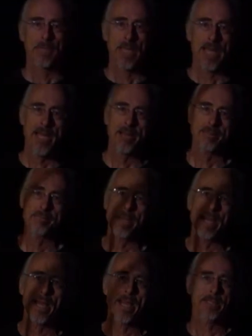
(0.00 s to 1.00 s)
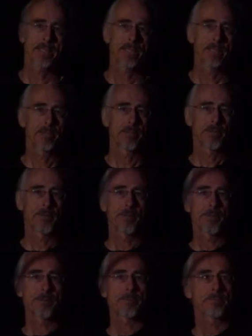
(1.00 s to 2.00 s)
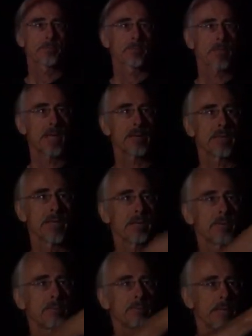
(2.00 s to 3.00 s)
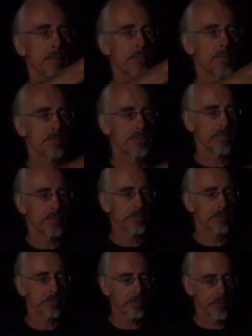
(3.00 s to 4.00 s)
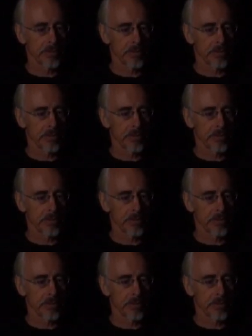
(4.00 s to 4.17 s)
half back, and then pick one of these